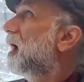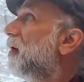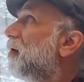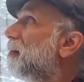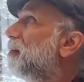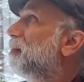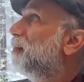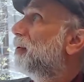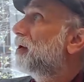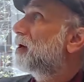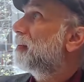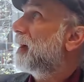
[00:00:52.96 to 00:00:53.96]
I wrote a
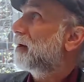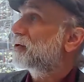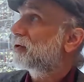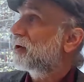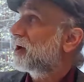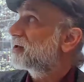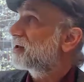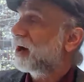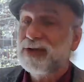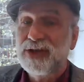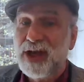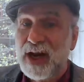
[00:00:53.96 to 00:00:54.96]
book about trust. I
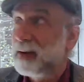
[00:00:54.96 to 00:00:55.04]
don't see